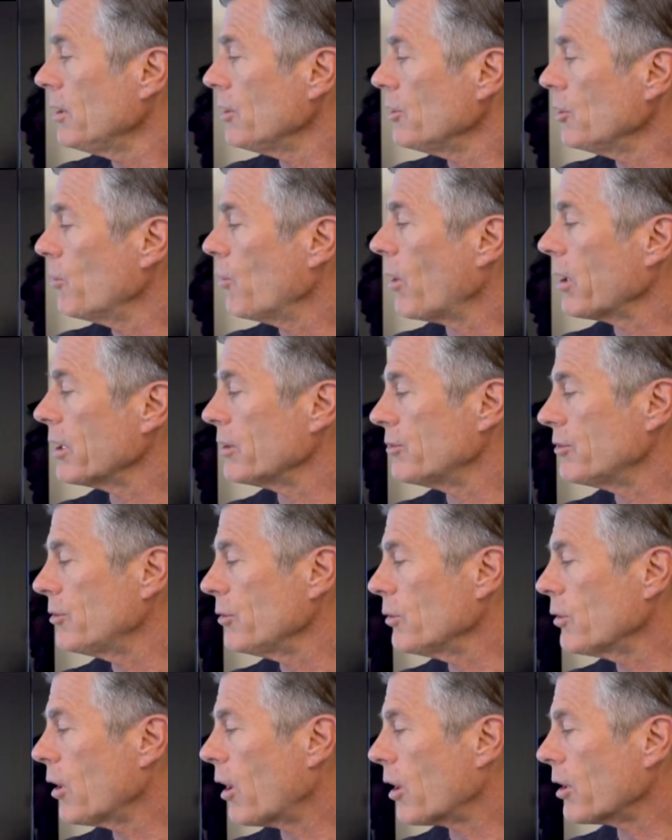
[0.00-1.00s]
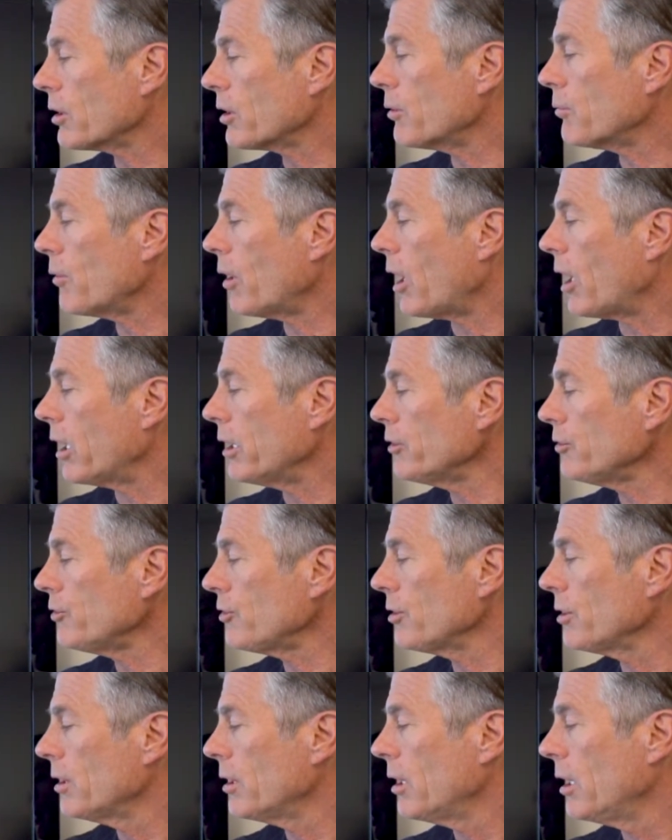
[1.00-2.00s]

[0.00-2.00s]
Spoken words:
You want a 2-car garage.